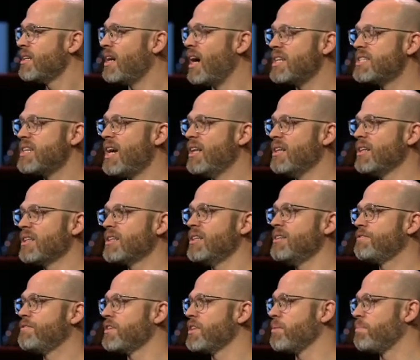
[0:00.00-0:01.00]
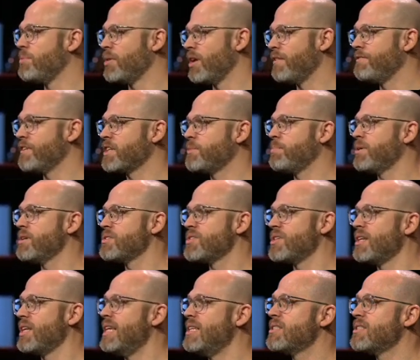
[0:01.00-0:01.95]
God's not looking for the perfect person.